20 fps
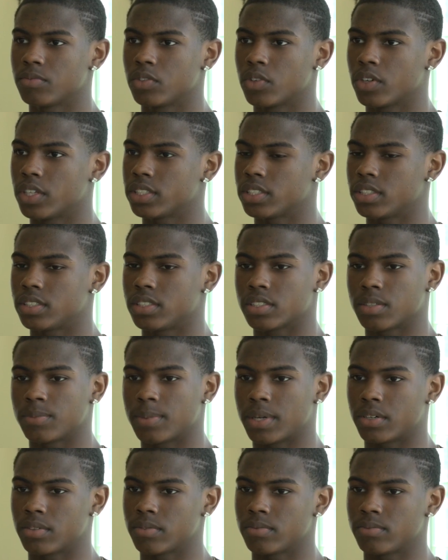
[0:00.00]
questions
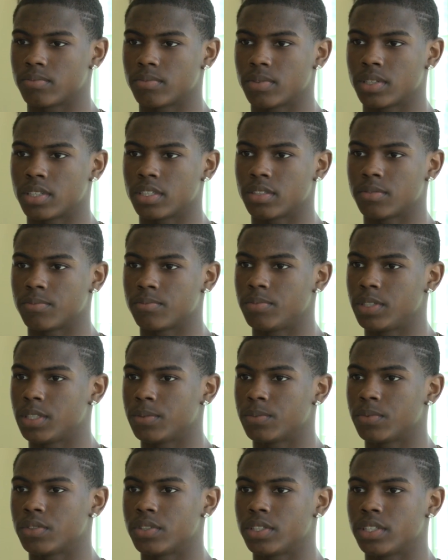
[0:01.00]
about
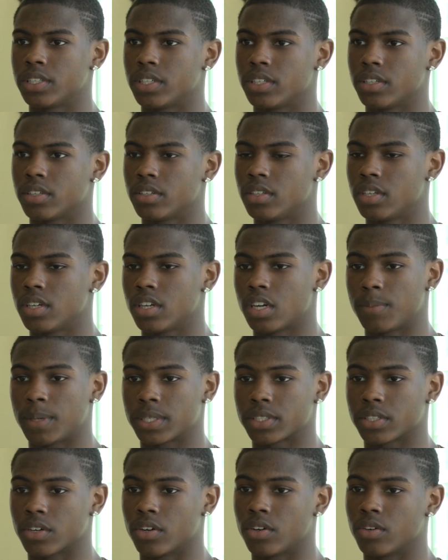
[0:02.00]
people in there,
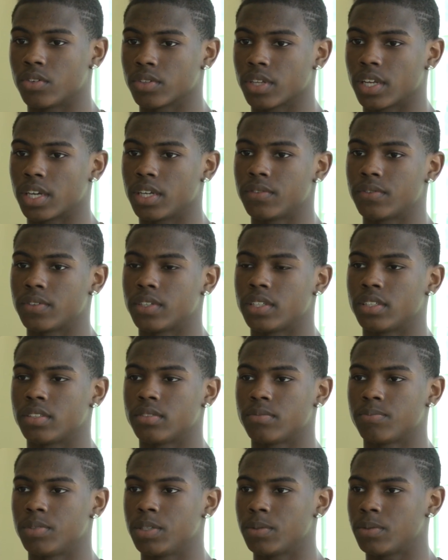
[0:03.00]
about their own life
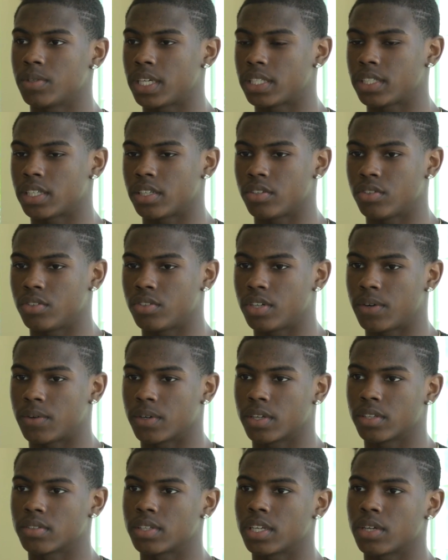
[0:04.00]
and people that they knew
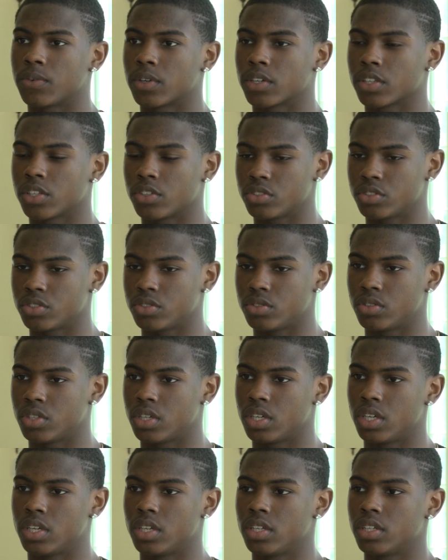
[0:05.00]
that they were close
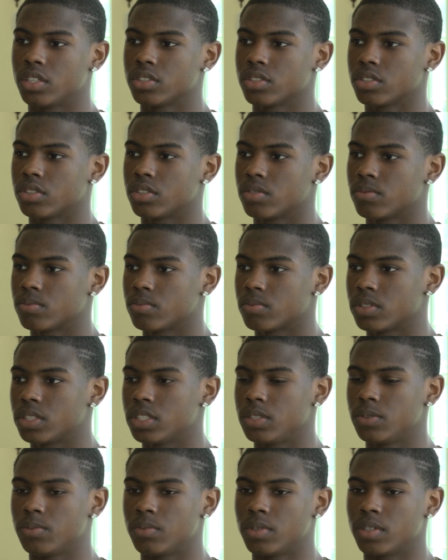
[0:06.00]
to. So
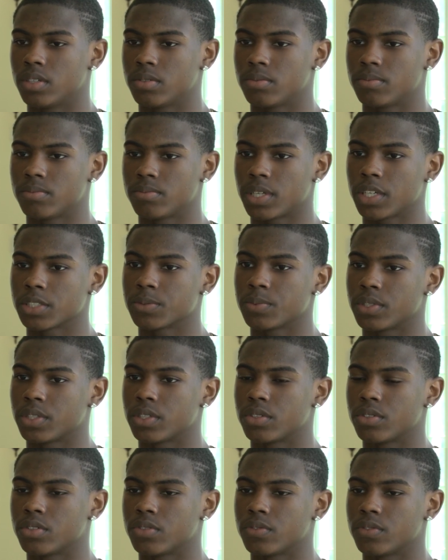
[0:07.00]
she, that was pretty
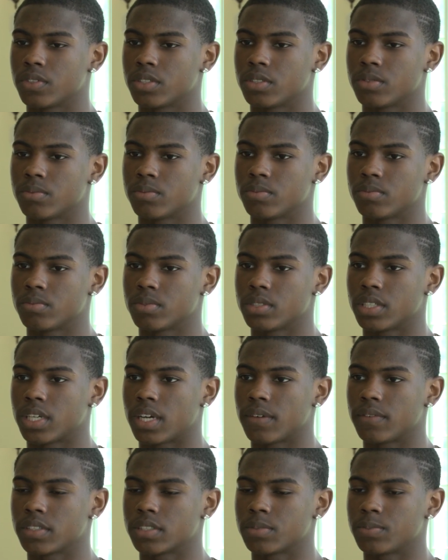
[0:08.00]
cool for them to
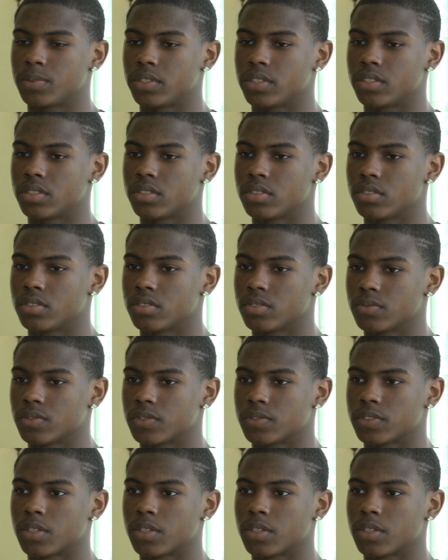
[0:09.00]
have experience with